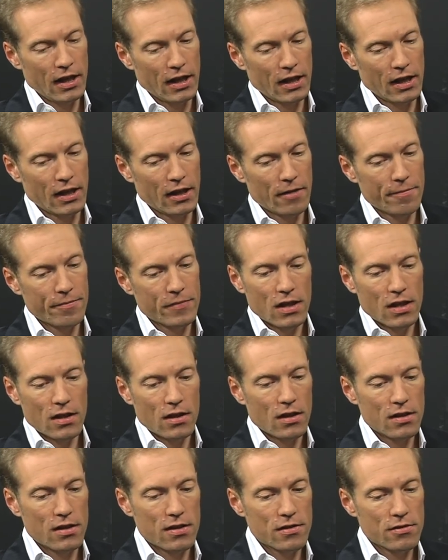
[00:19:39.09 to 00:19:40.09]

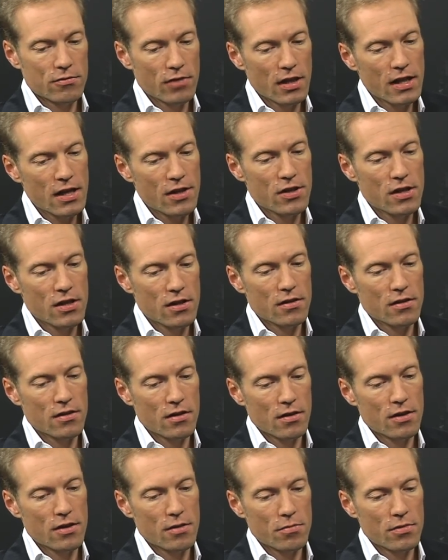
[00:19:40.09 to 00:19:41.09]
It is really
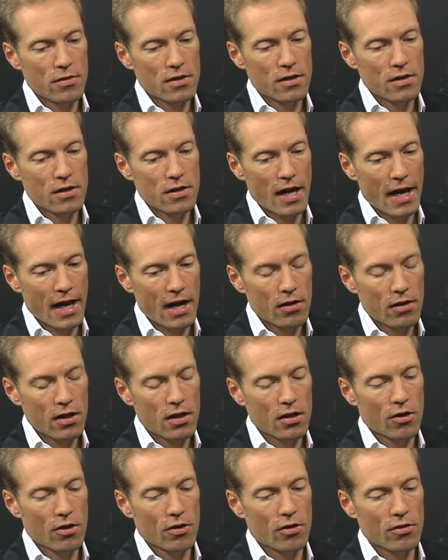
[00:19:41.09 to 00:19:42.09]
the
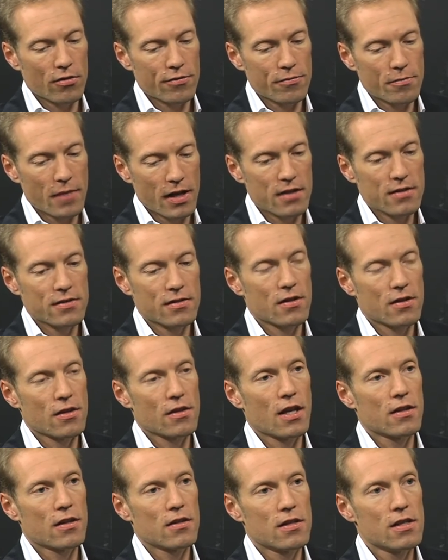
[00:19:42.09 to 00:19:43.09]
area of
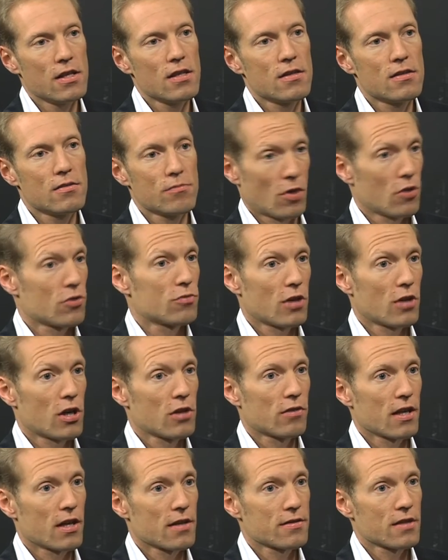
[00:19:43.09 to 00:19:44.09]
medicine that needs most
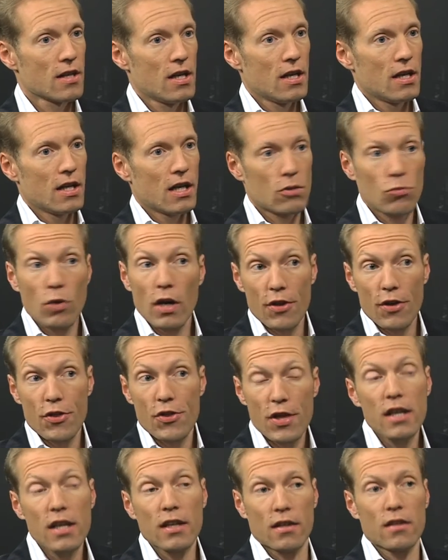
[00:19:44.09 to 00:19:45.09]
progress, and where I
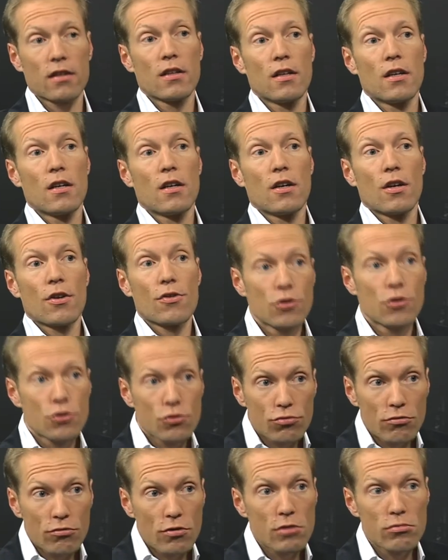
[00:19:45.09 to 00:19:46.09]
think the
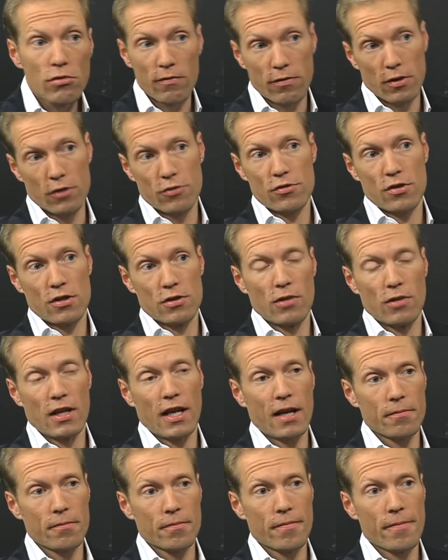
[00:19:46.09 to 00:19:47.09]
true revolutions will
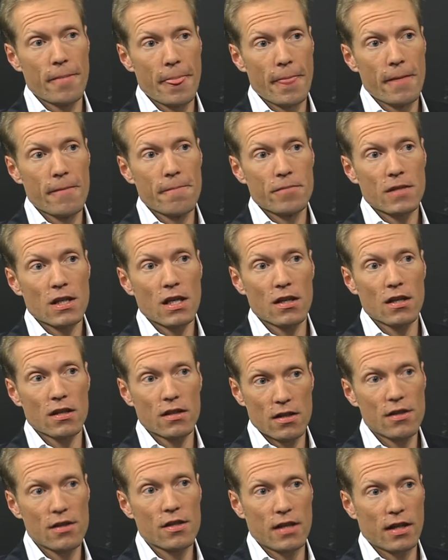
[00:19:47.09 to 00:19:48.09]
happen.
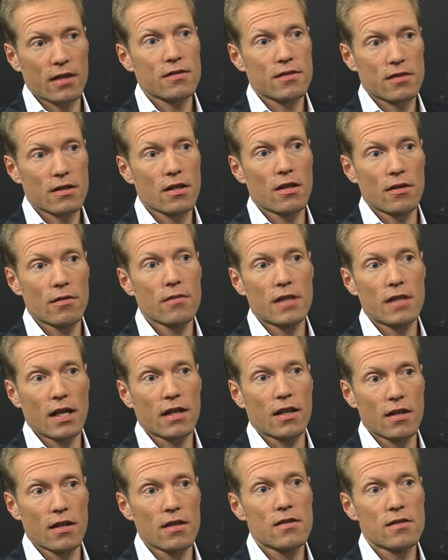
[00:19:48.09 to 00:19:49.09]
in the next
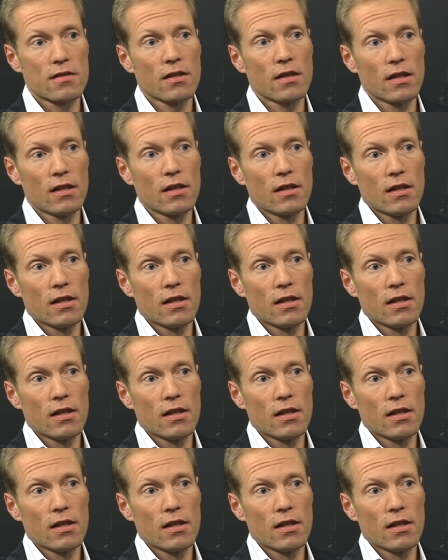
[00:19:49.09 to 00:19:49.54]
decades.